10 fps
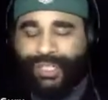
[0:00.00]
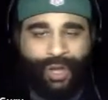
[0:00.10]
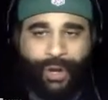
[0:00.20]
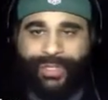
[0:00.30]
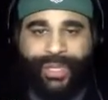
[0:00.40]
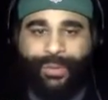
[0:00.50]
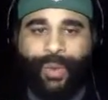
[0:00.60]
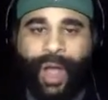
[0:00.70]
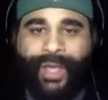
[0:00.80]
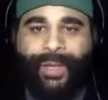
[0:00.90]
and started their
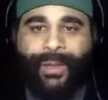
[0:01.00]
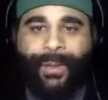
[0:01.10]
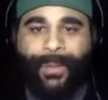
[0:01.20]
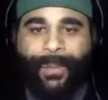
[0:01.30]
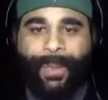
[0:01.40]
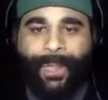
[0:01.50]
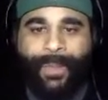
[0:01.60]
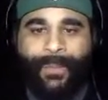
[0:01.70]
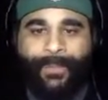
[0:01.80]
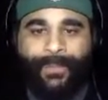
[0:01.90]
run.
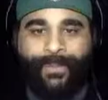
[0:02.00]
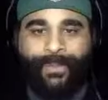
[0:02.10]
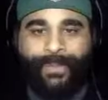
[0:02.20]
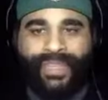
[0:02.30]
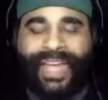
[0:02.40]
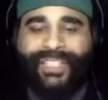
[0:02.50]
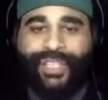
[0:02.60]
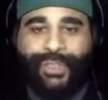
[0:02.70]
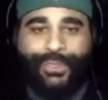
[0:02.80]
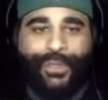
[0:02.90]

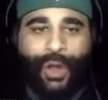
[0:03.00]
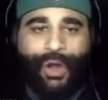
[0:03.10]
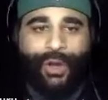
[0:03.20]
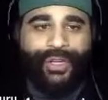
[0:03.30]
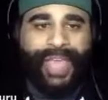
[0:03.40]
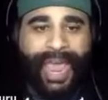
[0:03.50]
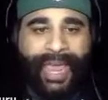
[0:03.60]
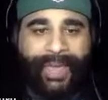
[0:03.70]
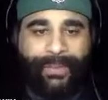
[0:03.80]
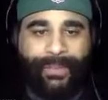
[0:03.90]
That's the 3rd
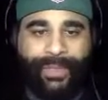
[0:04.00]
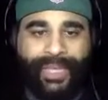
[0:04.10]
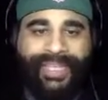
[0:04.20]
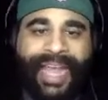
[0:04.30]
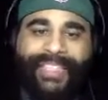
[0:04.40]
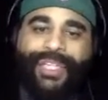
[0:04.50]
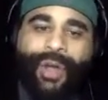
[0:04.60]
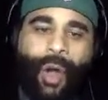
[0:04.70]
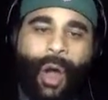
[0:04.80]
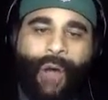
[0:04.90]
game. Like, that's
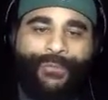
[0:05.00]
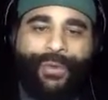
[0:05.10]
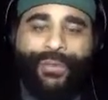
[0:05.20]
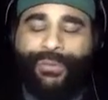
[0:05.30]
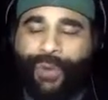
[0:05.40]
an awful